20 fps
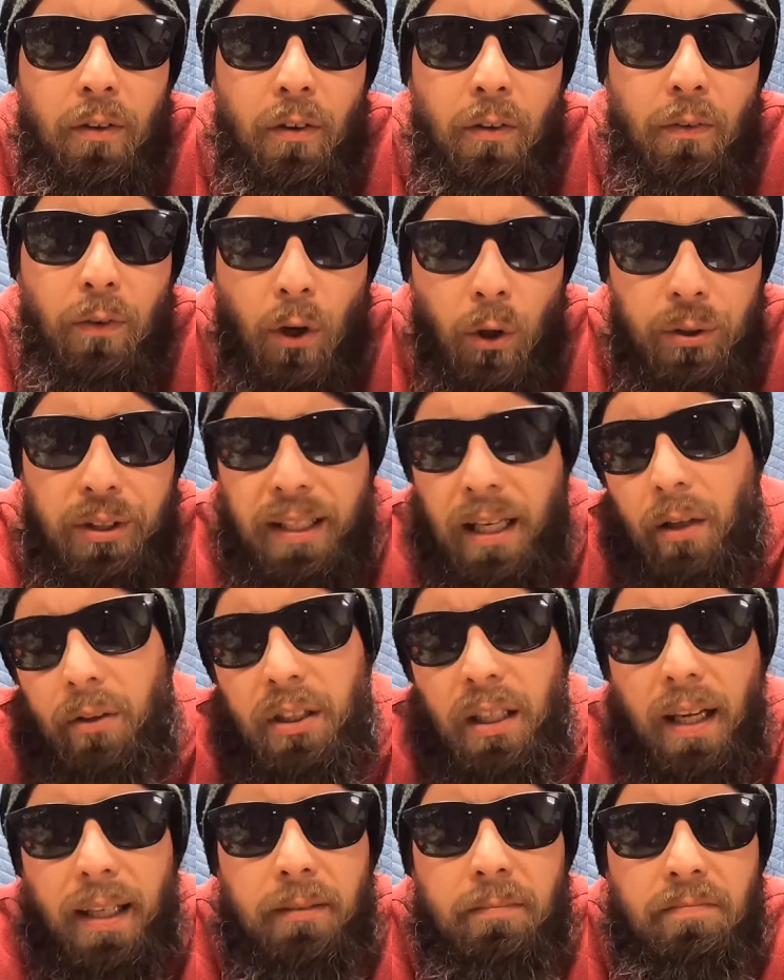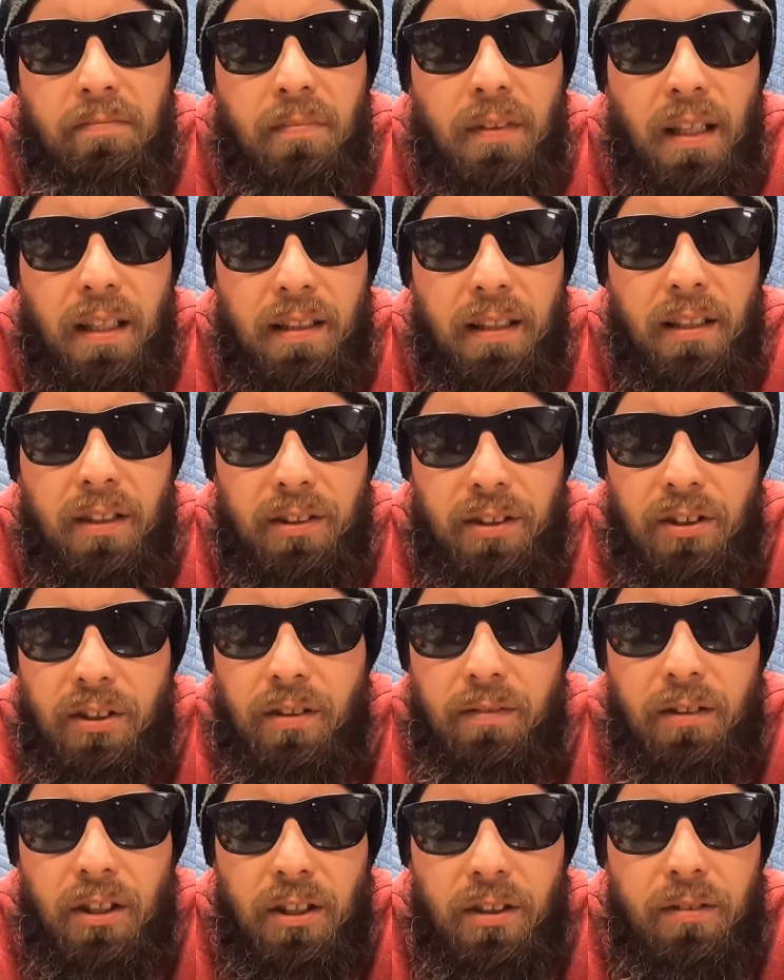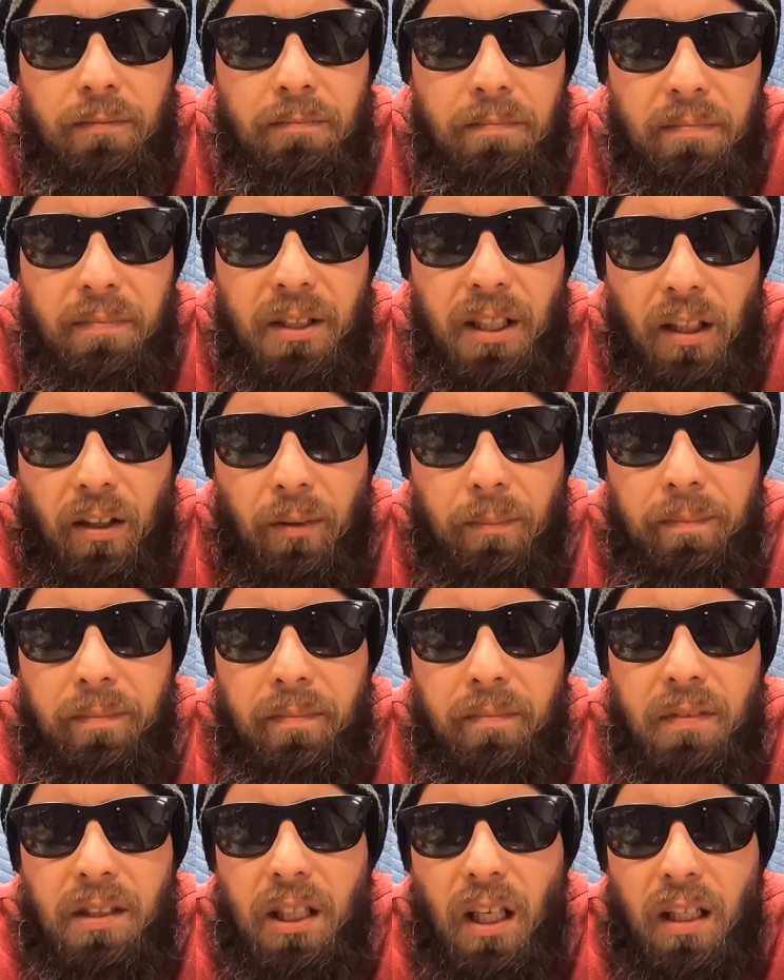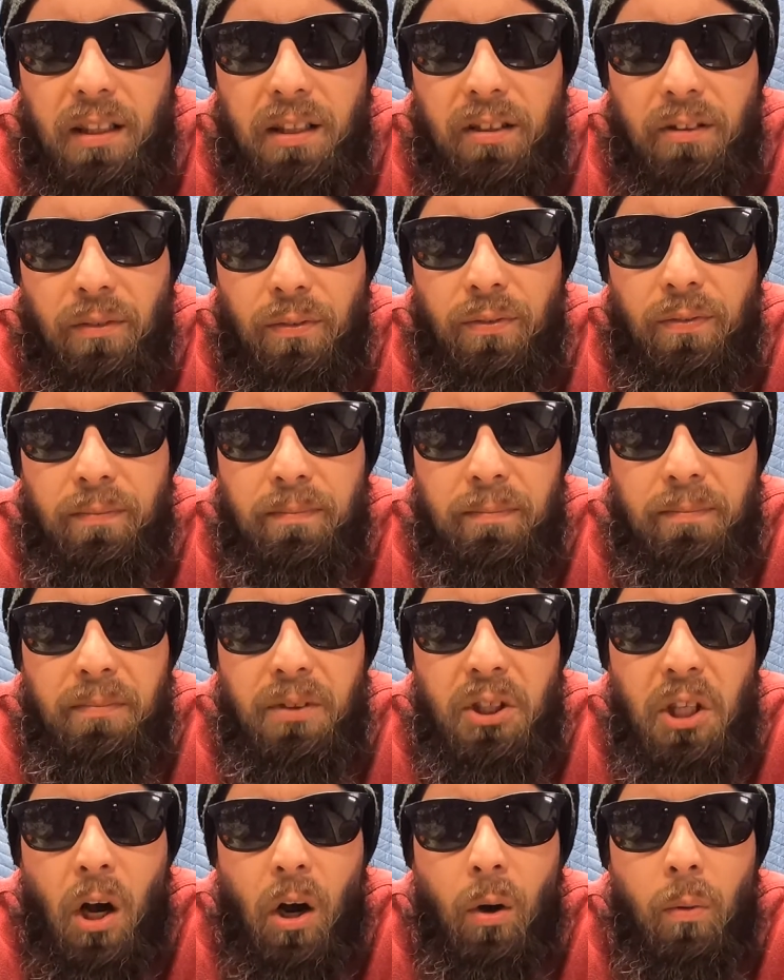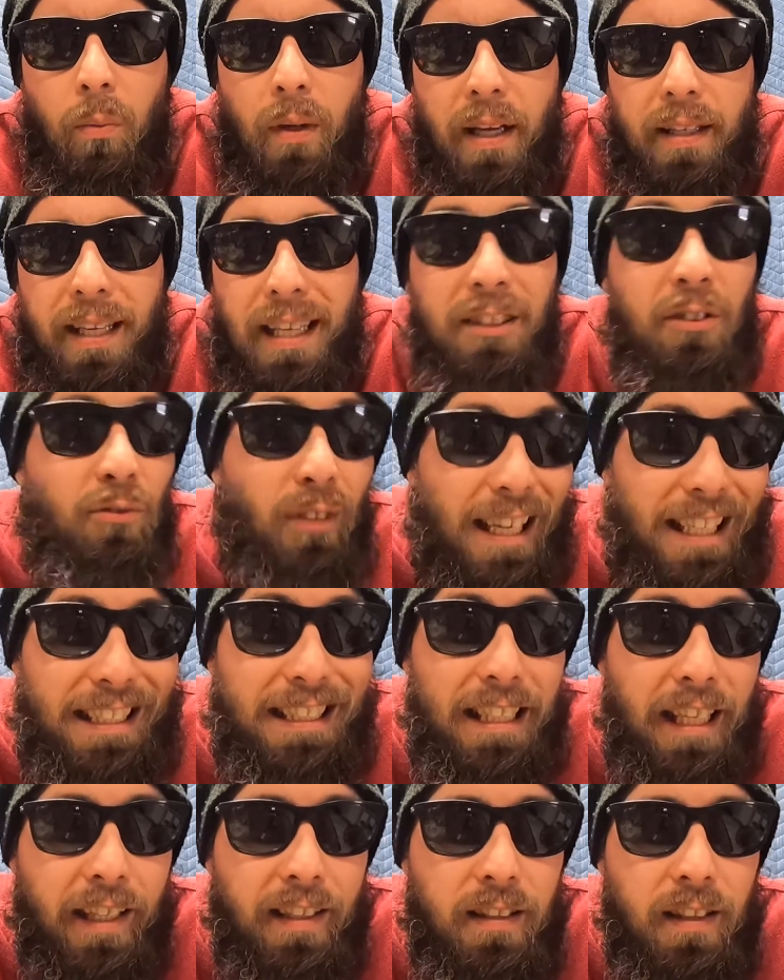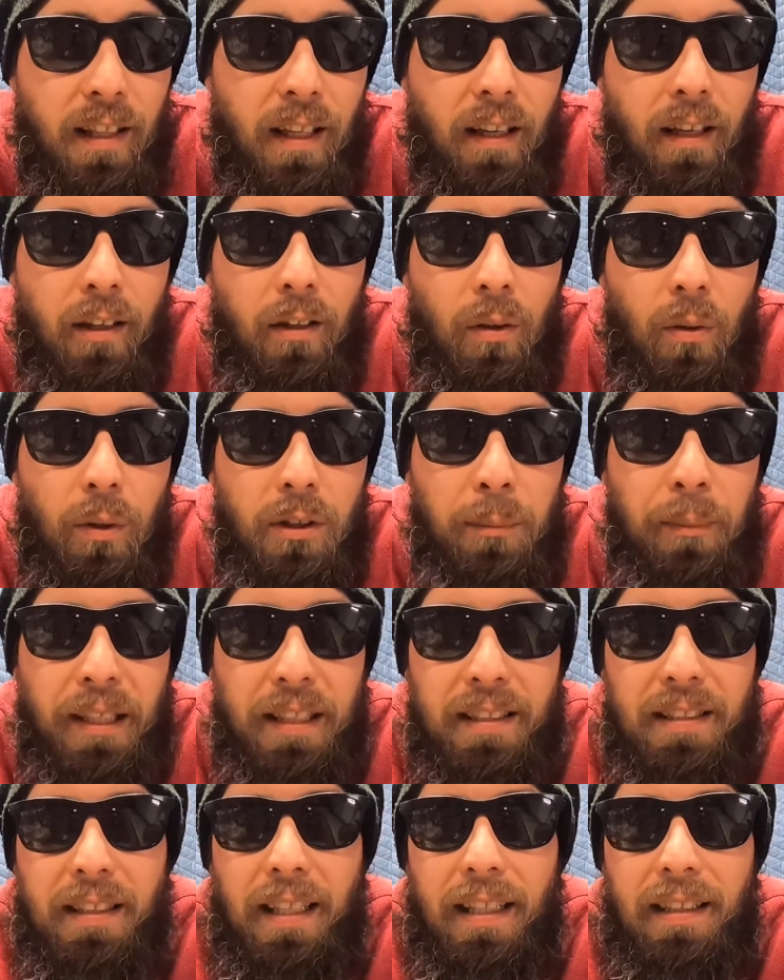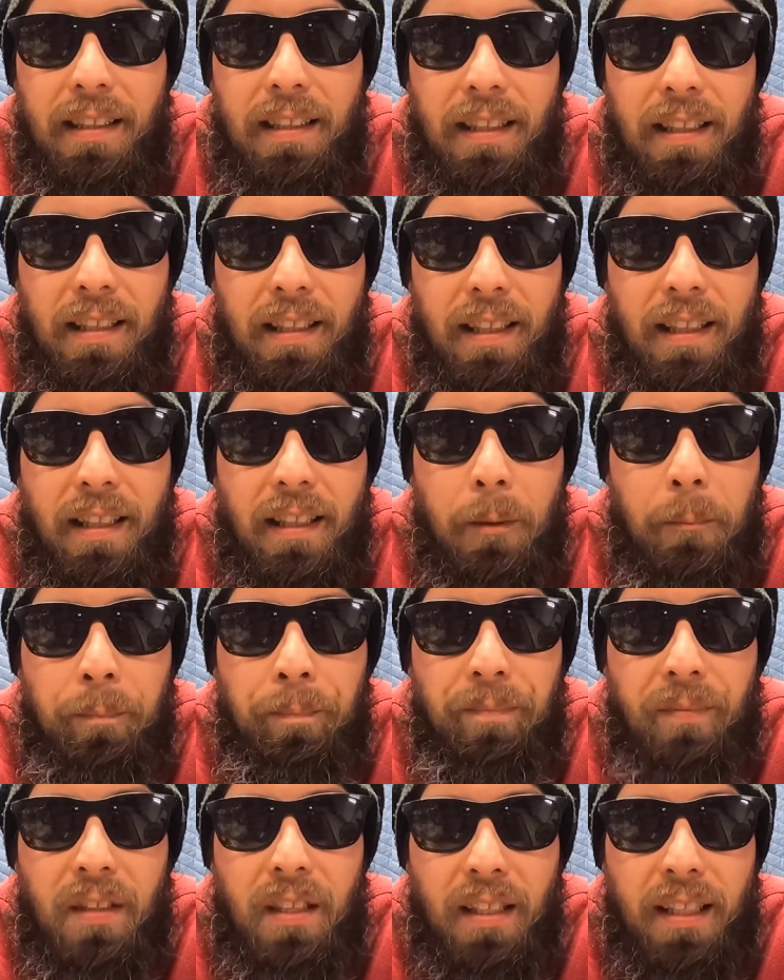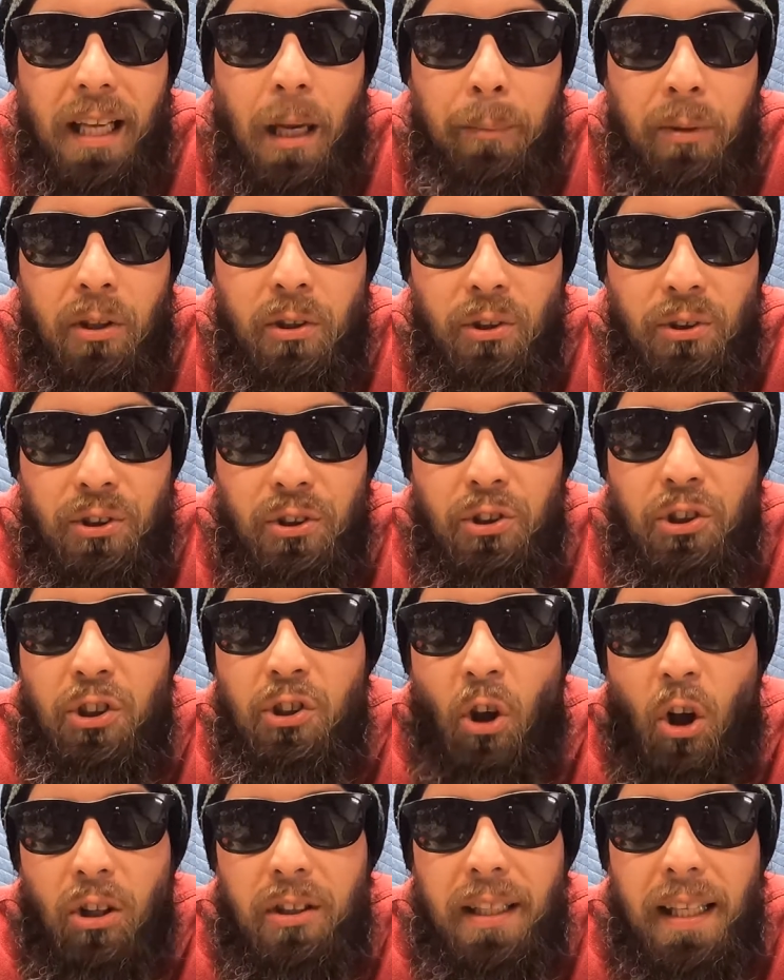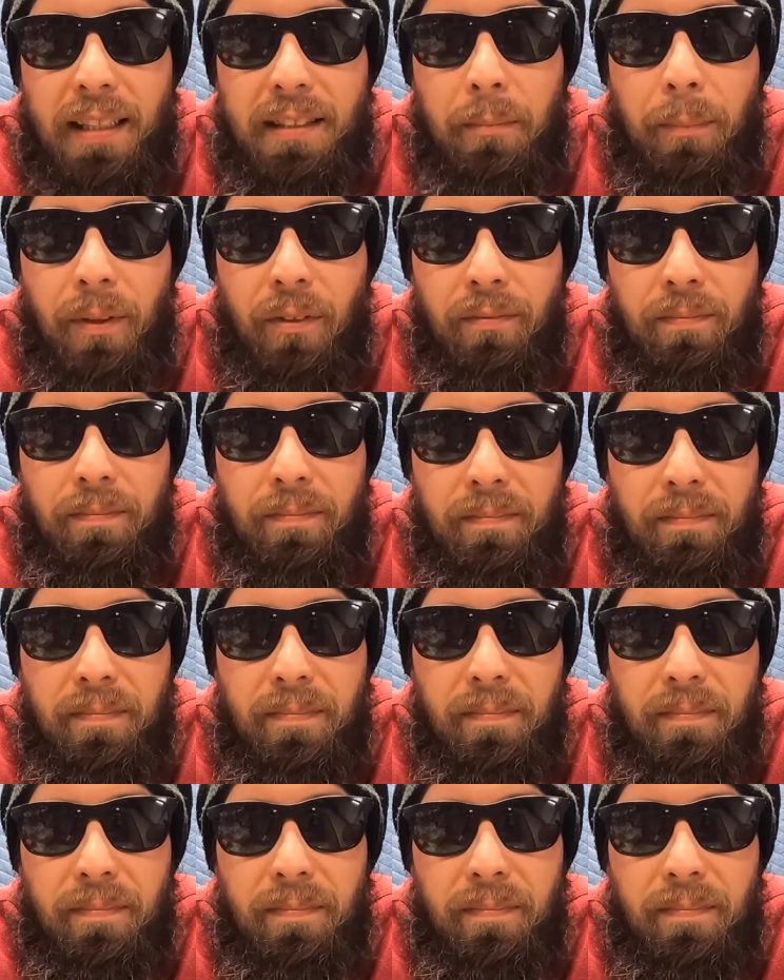frozen outside and there's just still tons of snow and it hasn't rained yet, which means that the chemicals and salt hasn't been